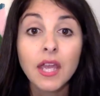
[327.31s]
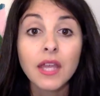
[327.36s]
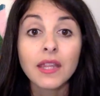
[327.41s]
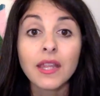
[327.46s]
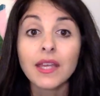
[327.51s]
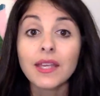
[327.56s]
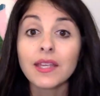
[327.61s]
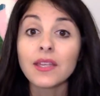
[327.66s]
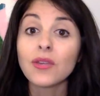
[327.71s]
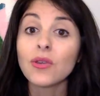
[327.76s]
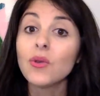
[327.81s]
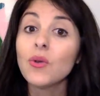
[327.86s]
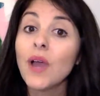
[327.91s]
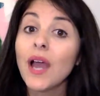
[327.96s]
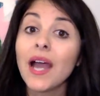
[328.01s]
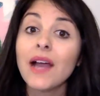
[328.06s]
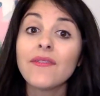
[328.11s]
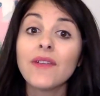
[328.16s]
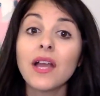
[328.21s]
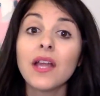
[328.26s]
Like, you
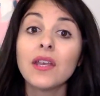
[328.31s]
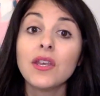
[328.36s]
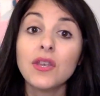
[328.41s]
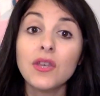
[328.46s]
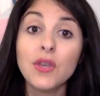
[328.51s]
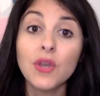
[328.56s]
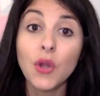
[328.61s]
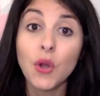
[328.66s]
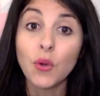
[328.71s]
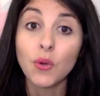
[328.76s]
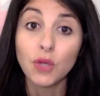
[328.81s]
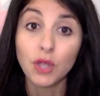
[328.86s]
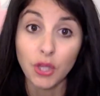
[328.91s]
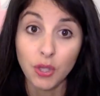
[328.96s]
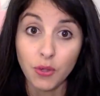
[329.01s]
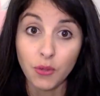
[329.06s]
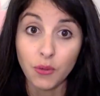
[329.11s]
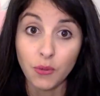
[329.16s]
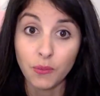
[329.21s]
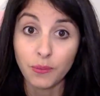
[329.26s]
have no
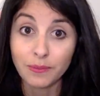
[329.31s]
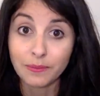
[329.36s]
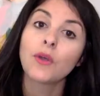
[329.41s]
clue.